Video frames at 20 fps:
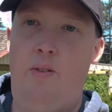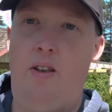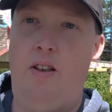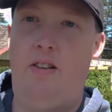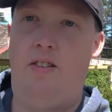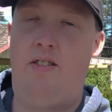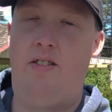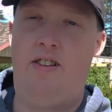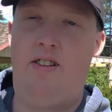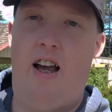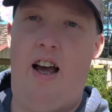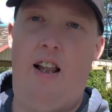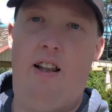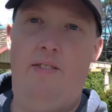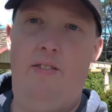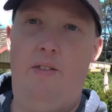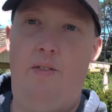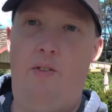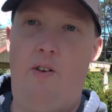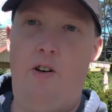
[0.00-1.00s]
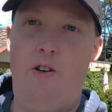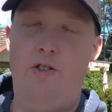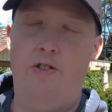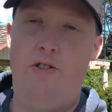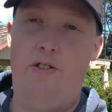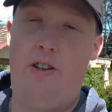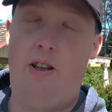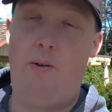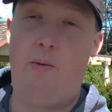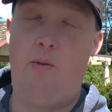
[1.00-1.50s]
style of inversions
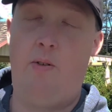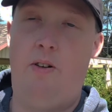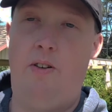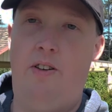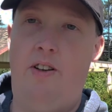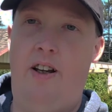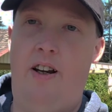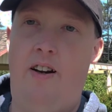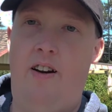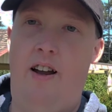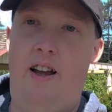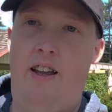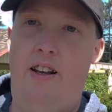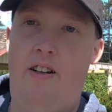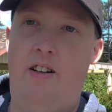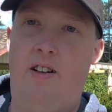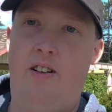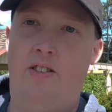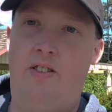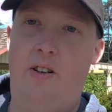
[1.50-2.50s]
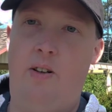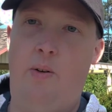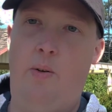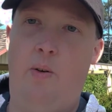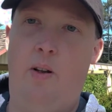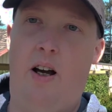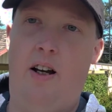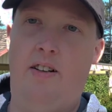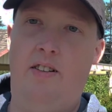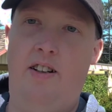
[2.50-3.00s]
that were on there, and also
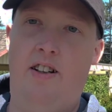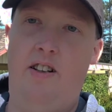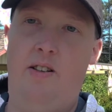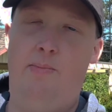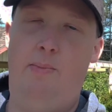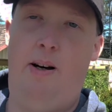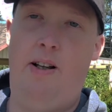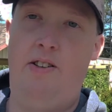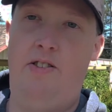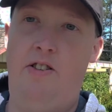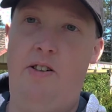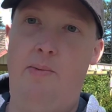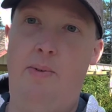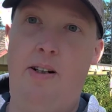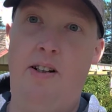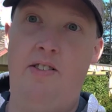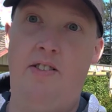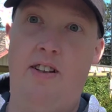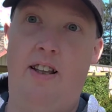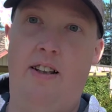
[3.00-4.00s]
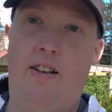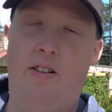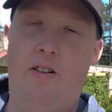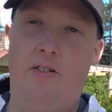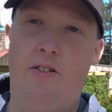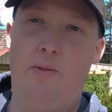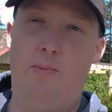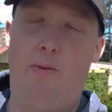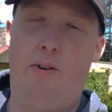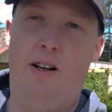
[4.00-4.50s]
Loch Ness Monster because of that little
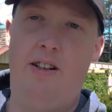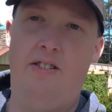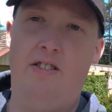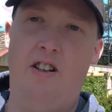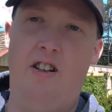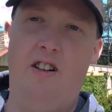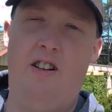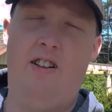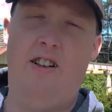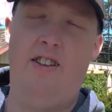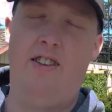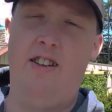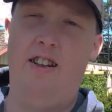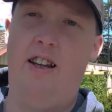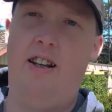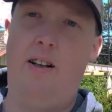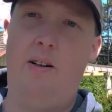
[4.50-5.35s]
surprise tunnel at the end.